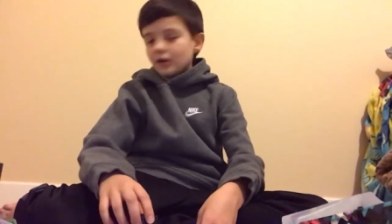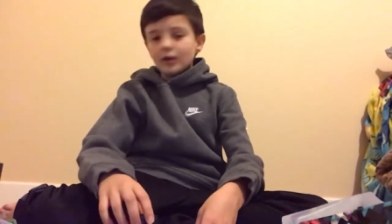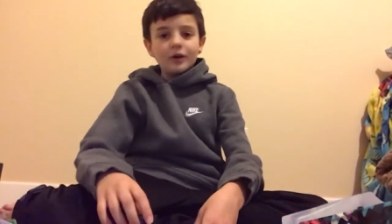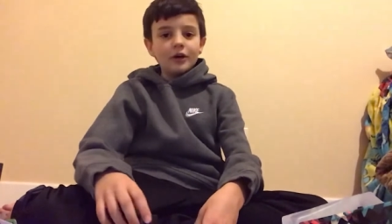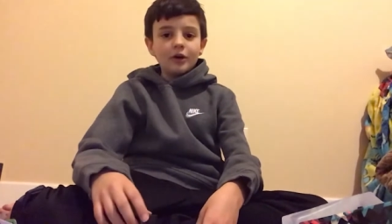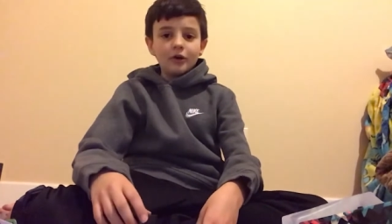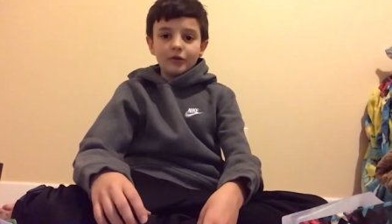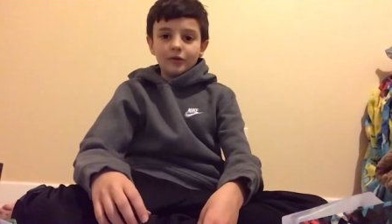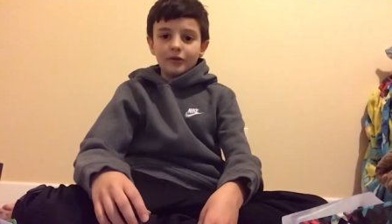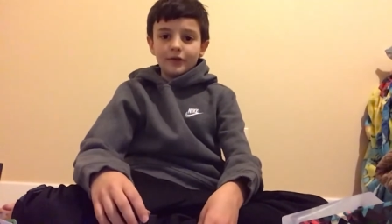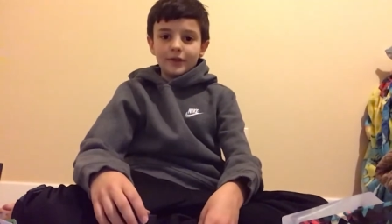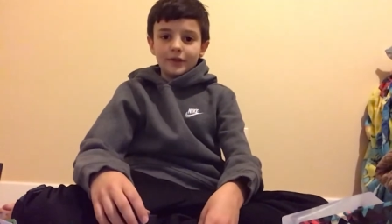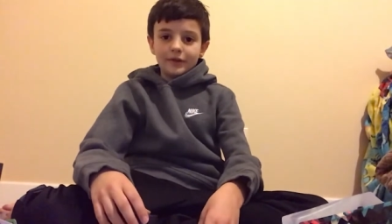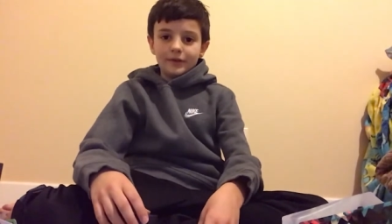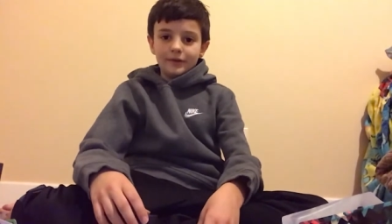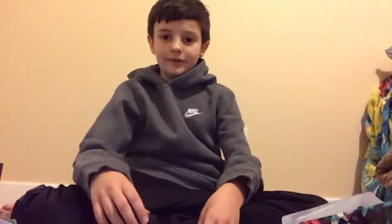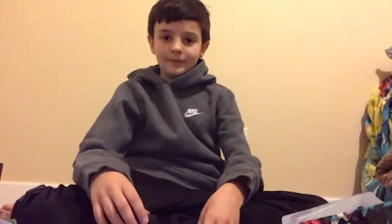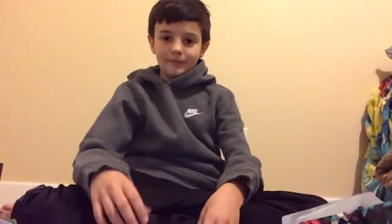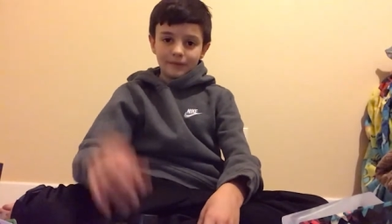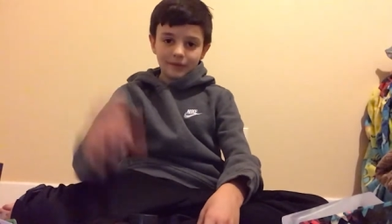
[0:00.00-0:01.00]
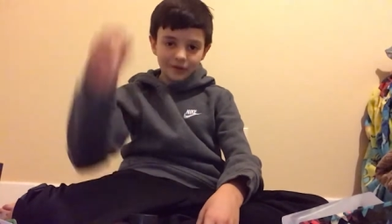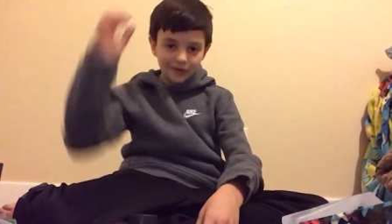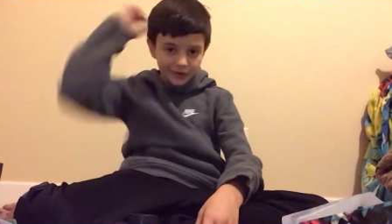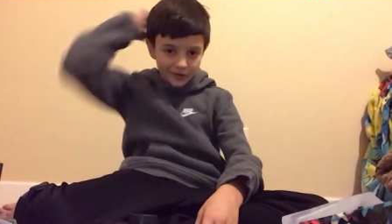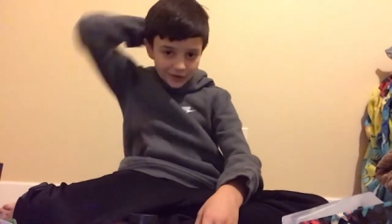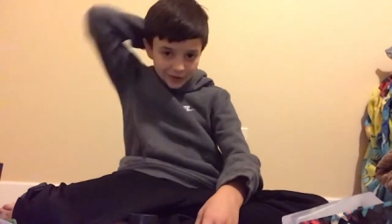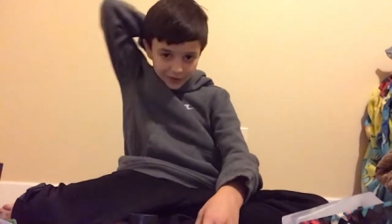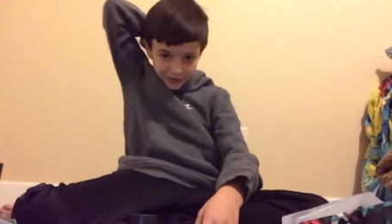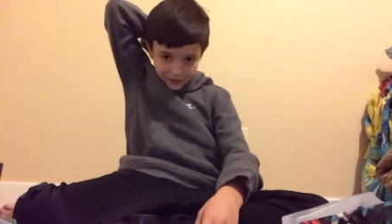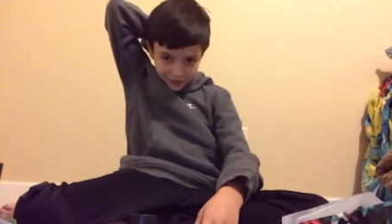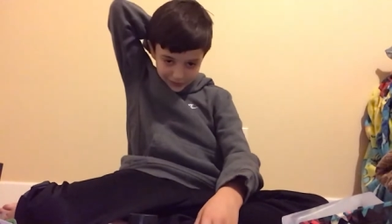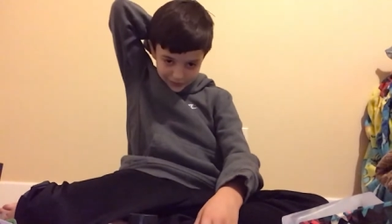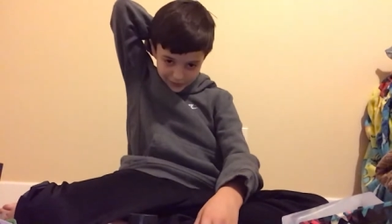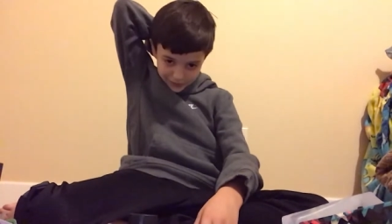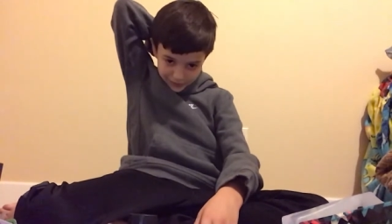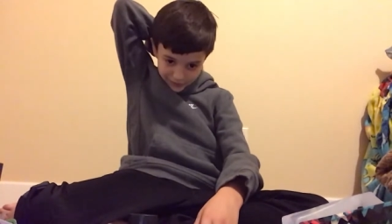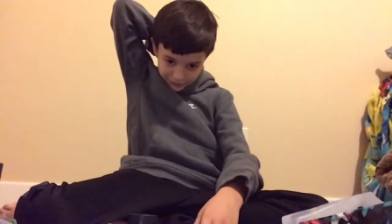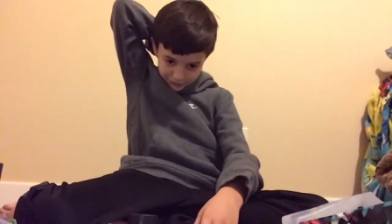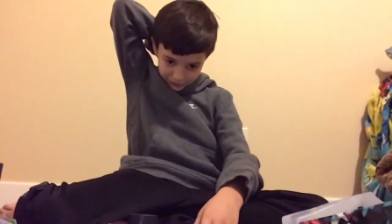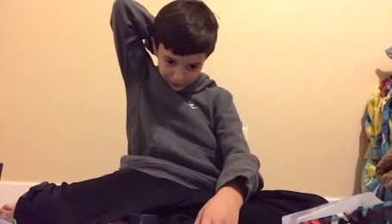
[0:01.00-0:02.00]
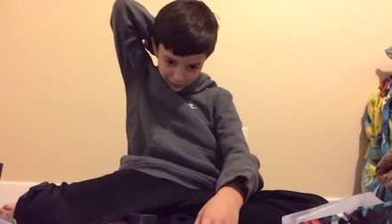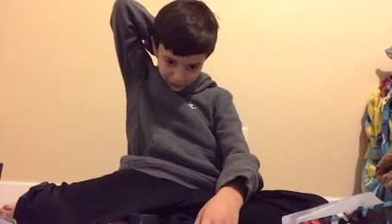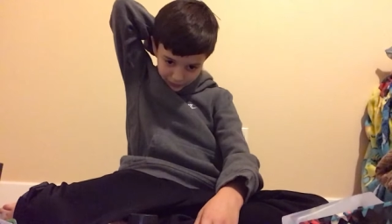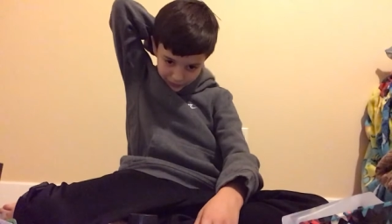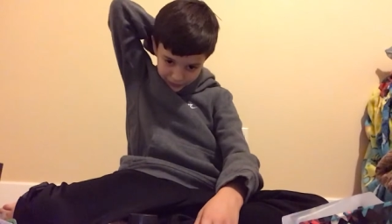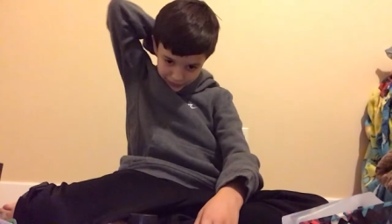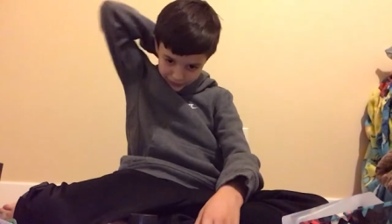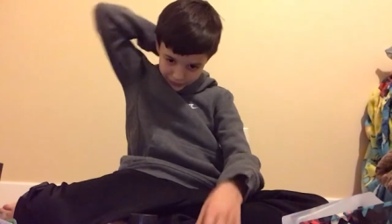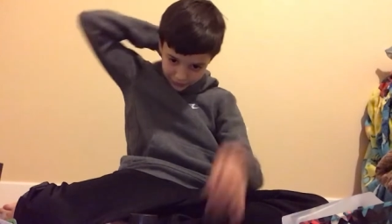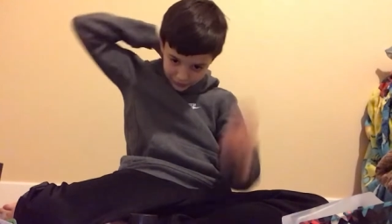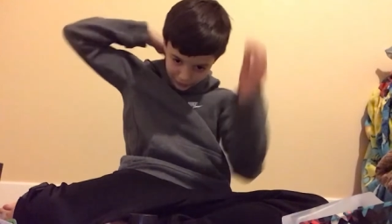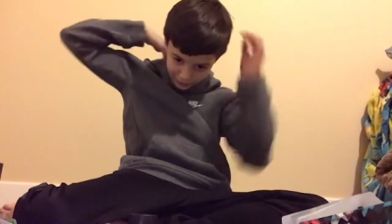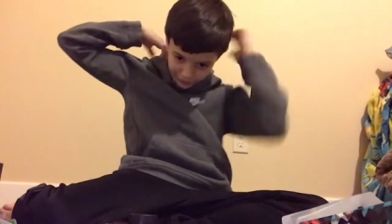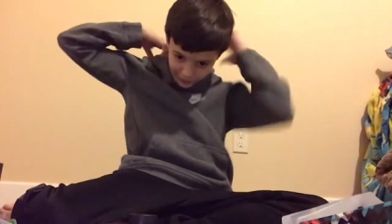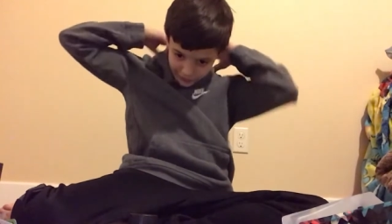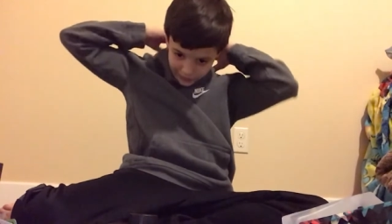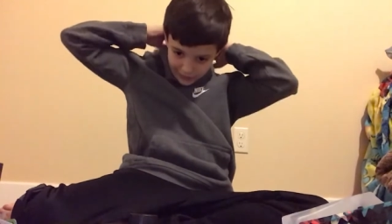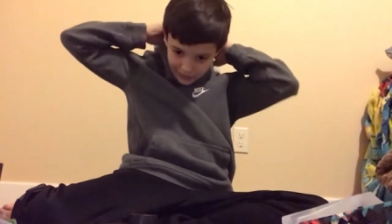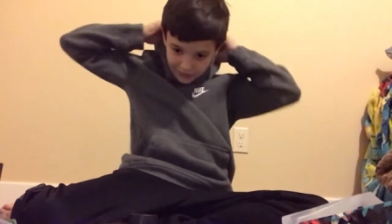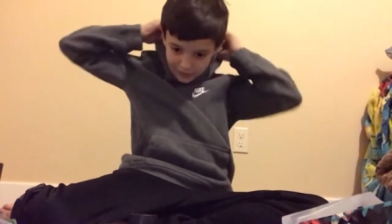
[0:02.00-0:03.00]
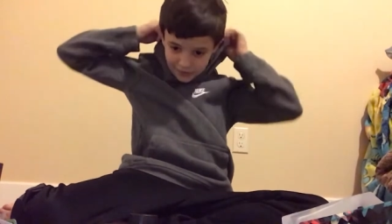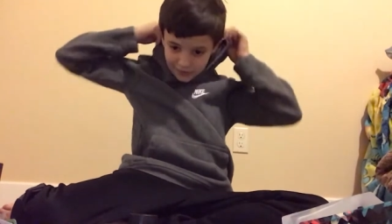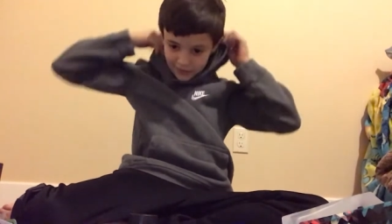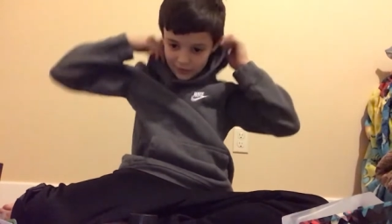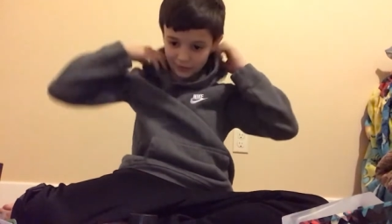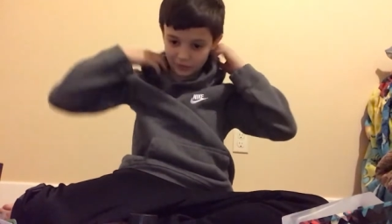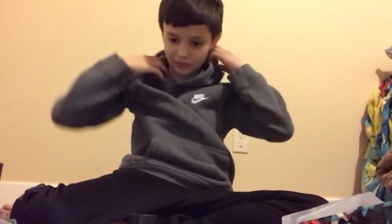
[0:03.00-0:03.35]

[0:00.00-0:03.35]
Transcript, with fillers: Oh, and if you want to know where you can get it,